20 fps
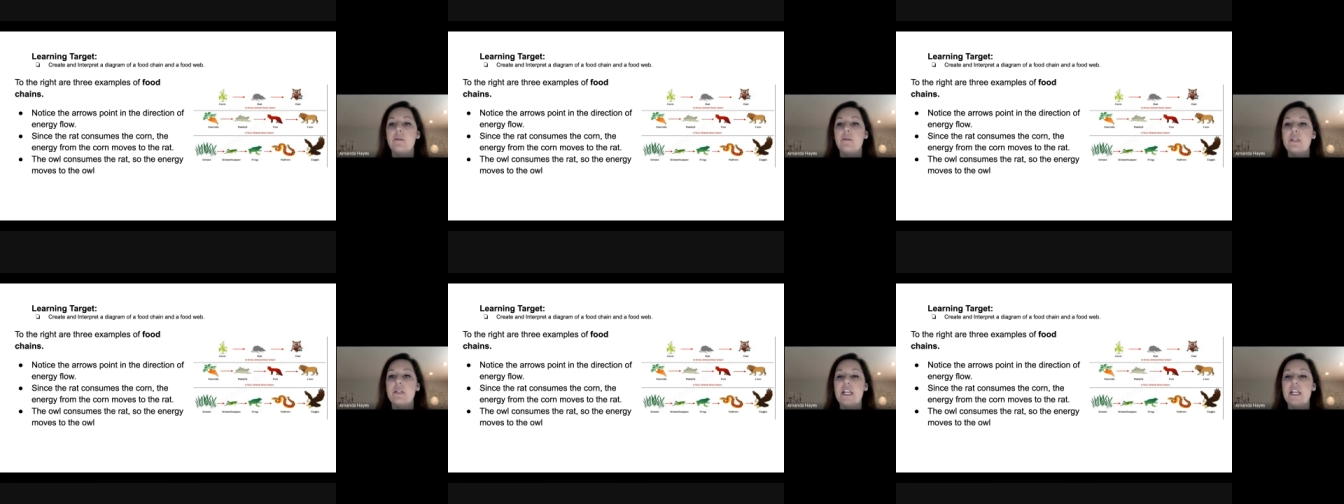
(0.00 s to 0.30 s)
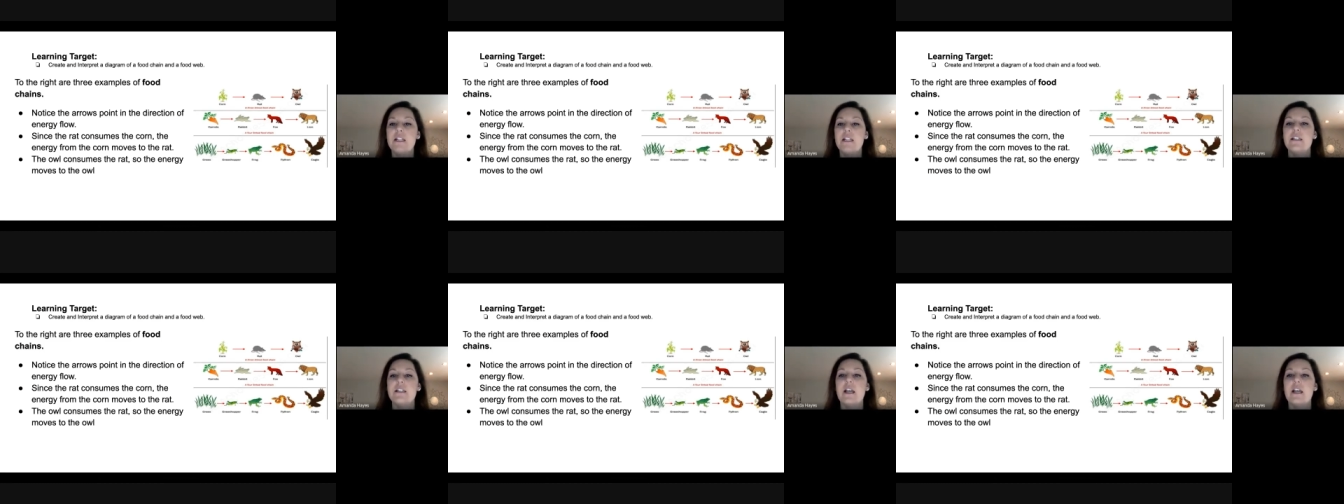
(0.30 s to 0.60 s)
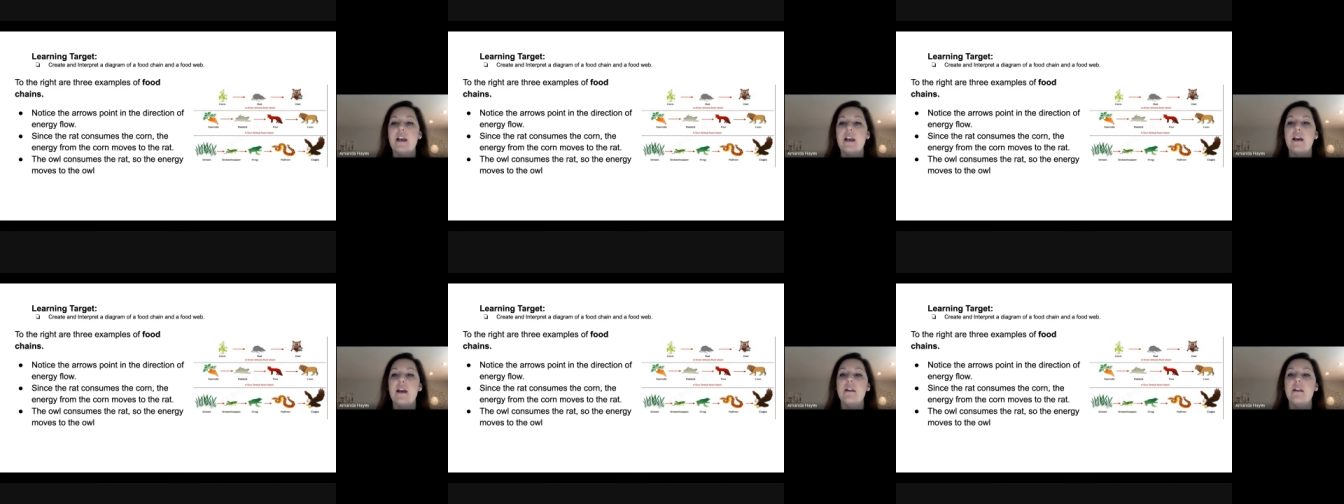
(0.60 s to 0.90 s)
obtains
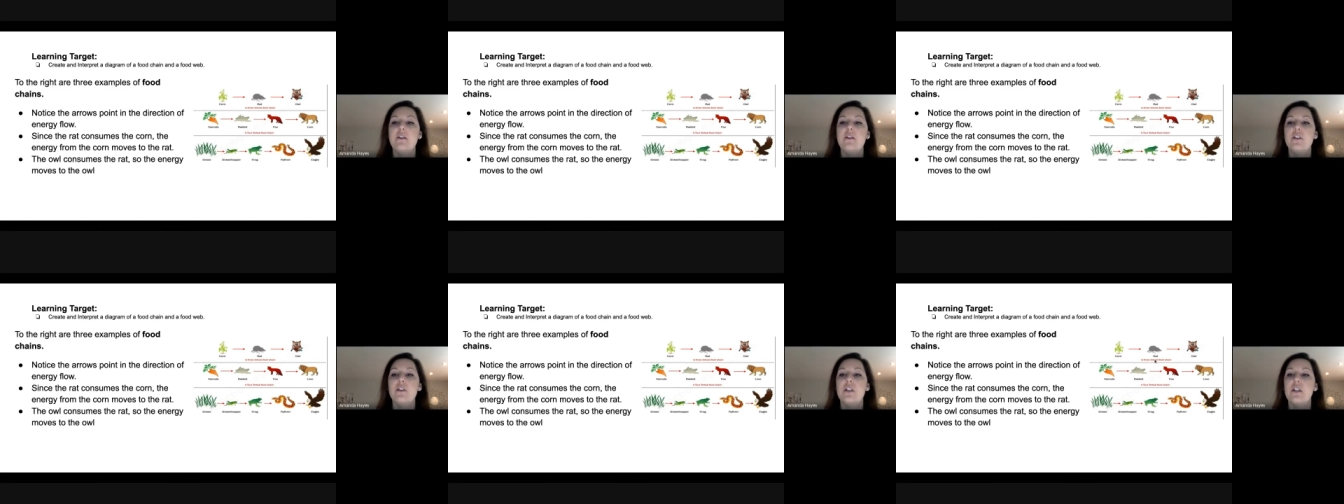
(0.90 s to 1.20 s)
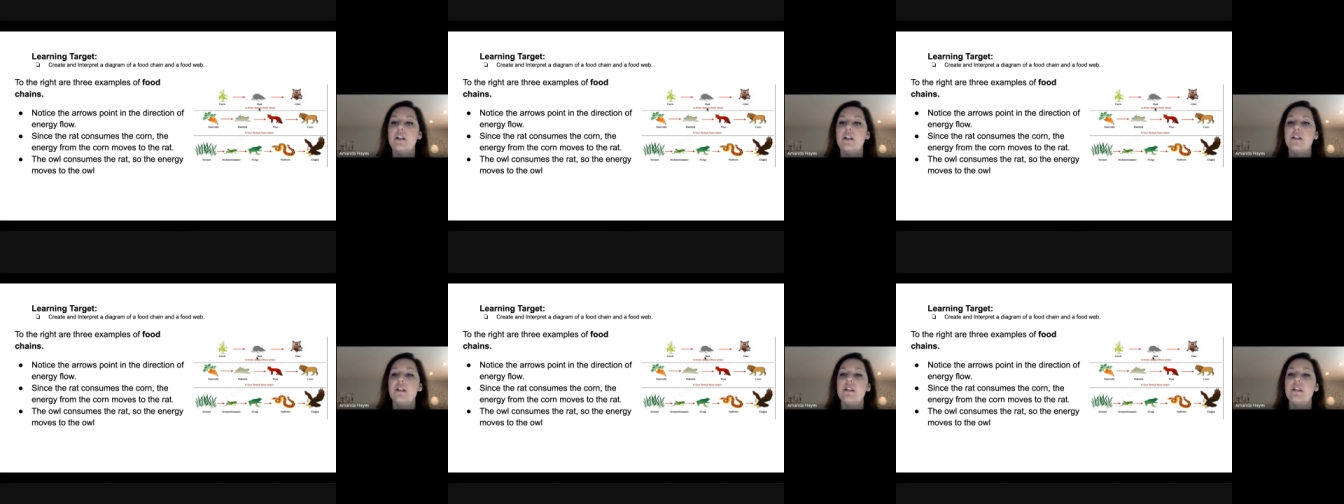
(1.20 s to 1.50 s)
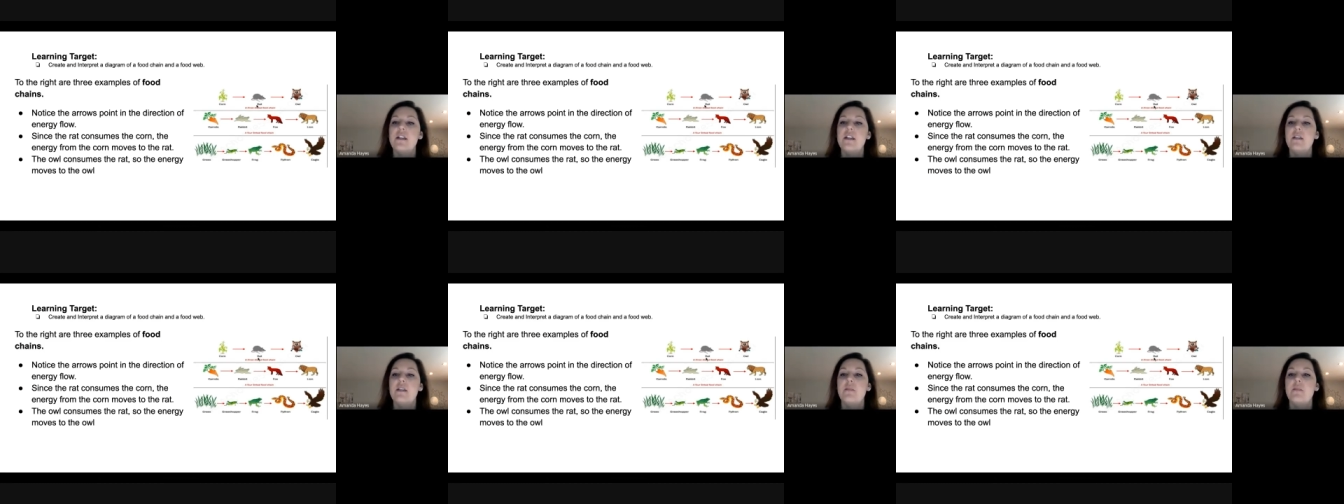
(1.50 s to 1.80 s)
that energy and
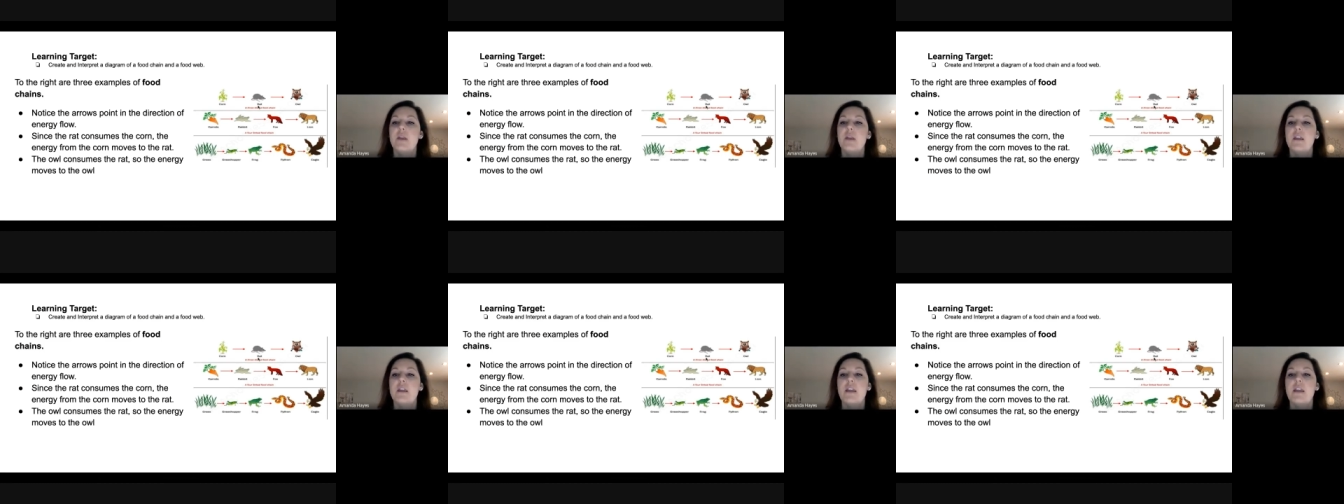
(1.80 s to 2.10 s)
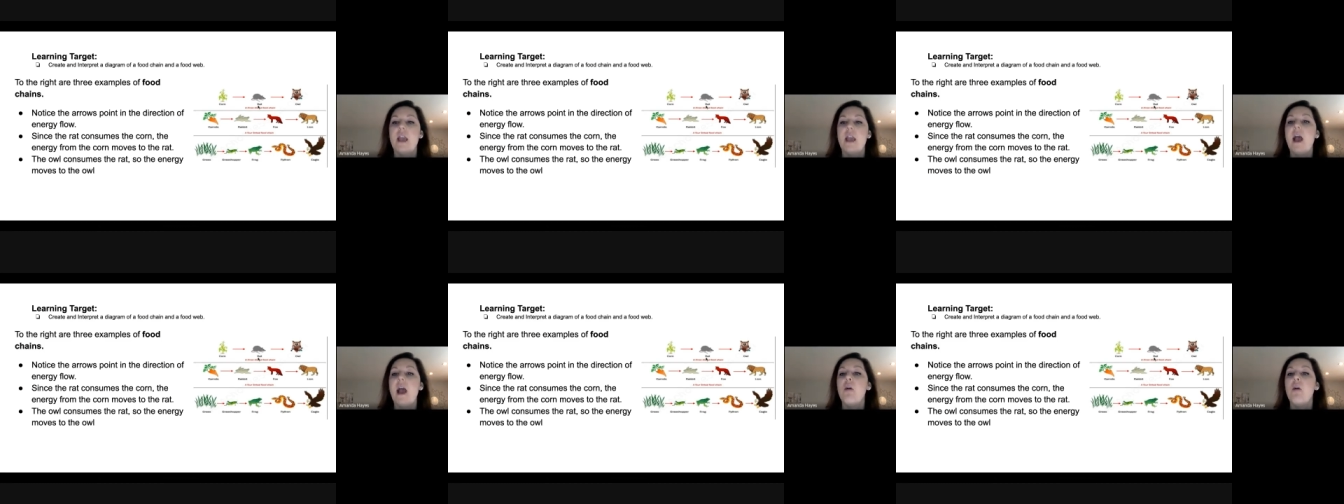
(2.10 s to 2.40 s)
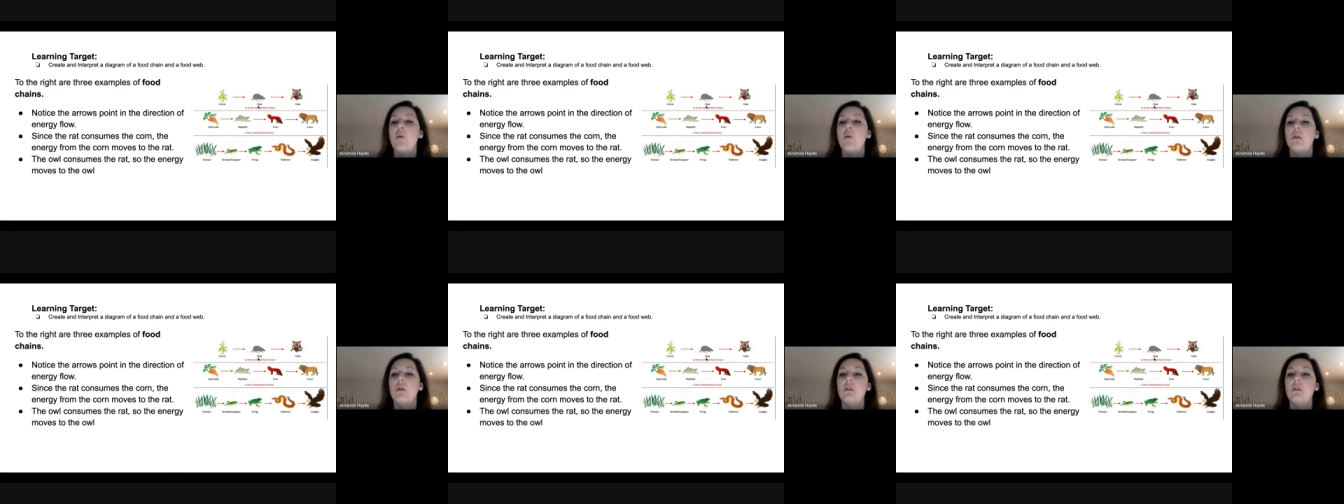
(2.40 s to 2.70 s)
is eaten by the
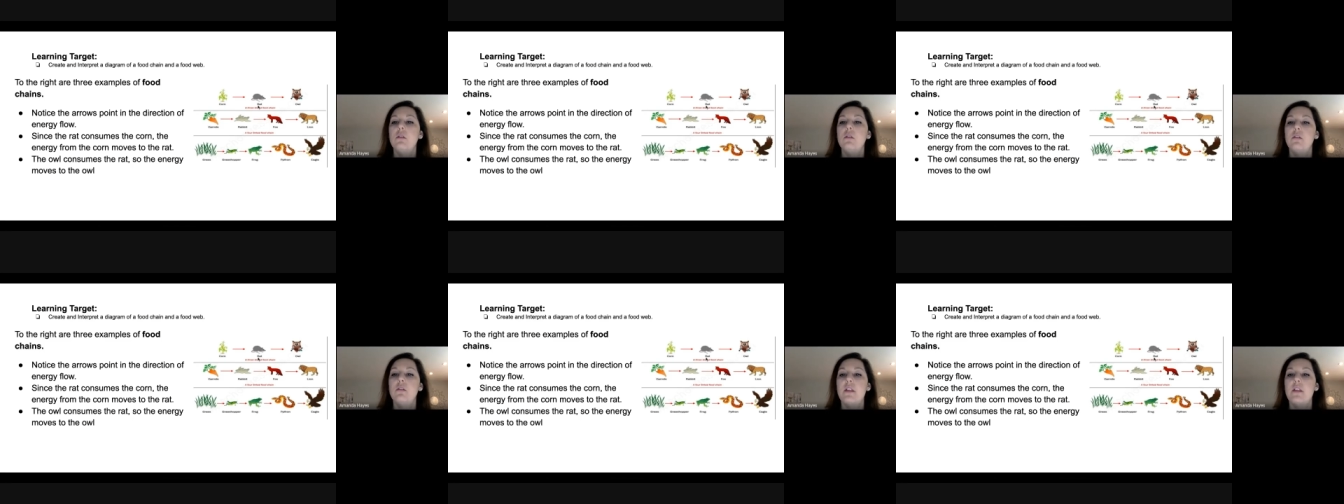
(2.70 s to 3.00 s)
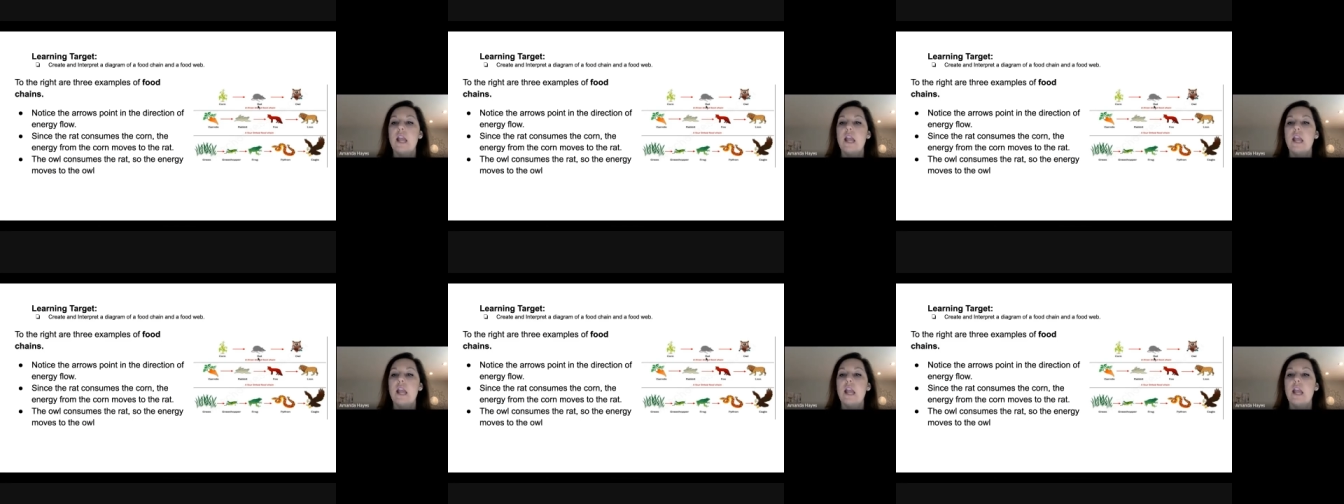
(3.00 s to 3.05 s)
owl